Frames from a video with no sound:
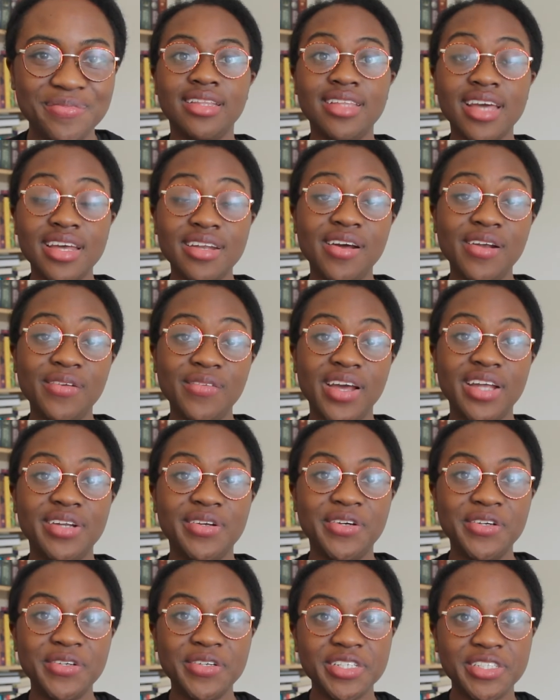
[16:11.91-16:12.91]
Then I read
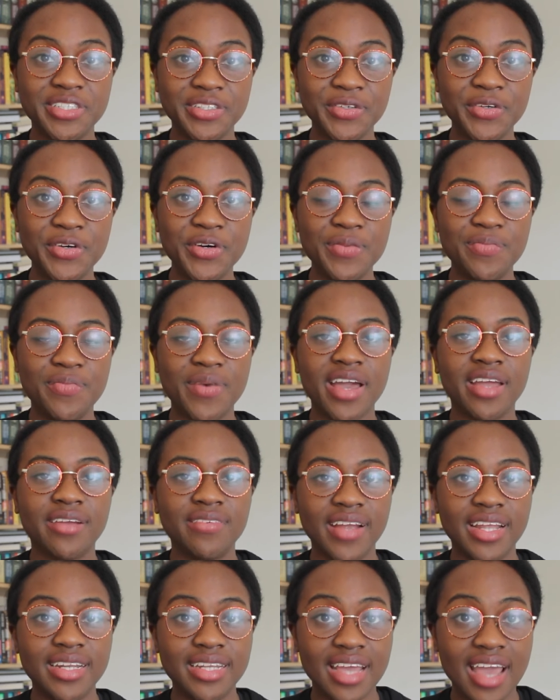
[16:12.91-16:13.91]
Horrorstör by
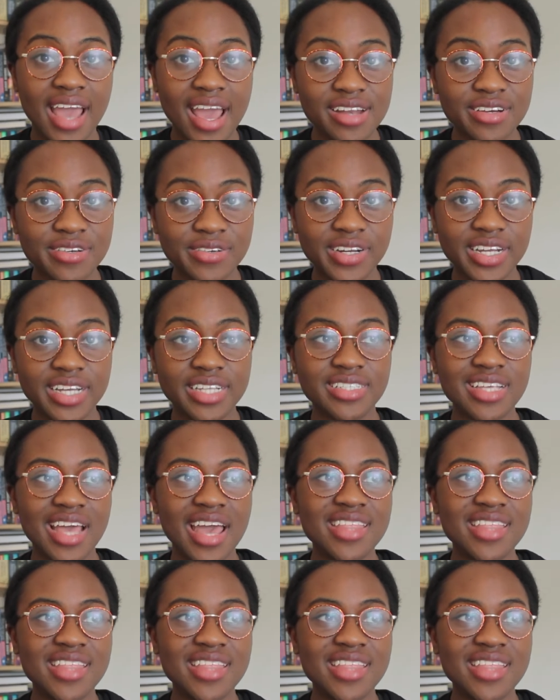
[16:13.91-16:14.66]
Grady Hendrix,